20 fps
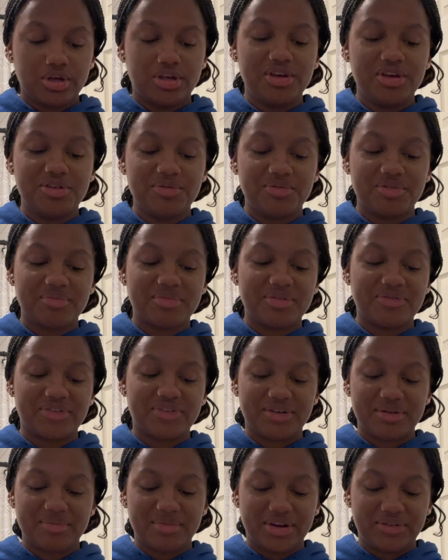You want to be
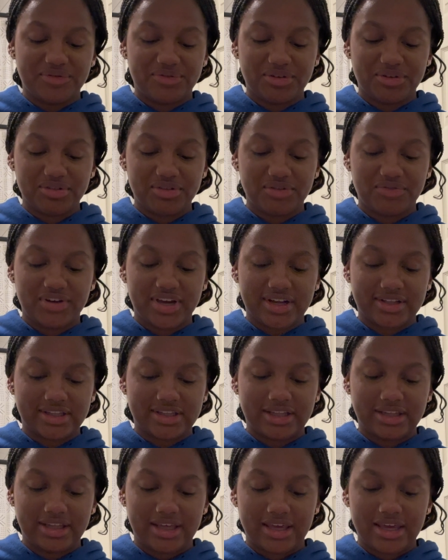very mindful of the fact
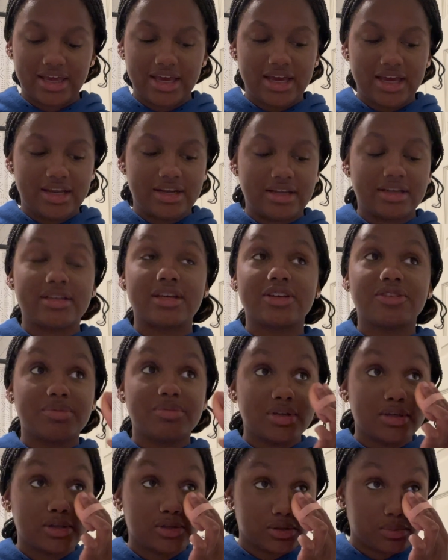that like just
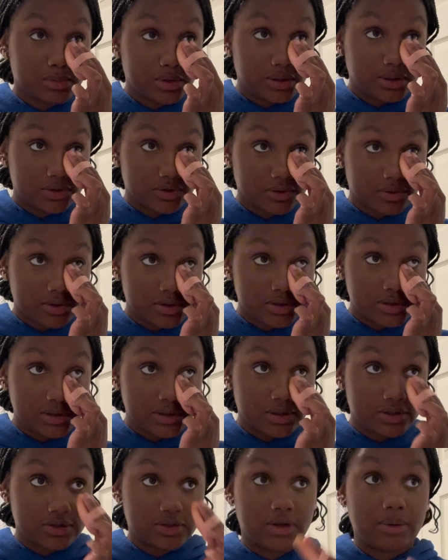because somebody is a Christian
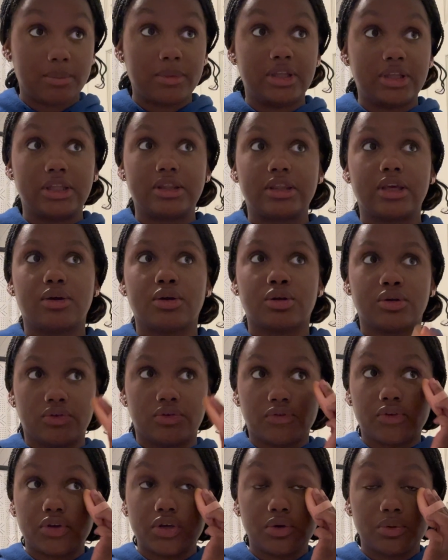does not mean that they are good
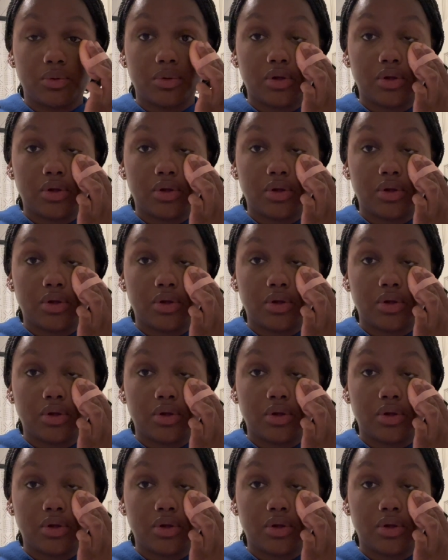for you.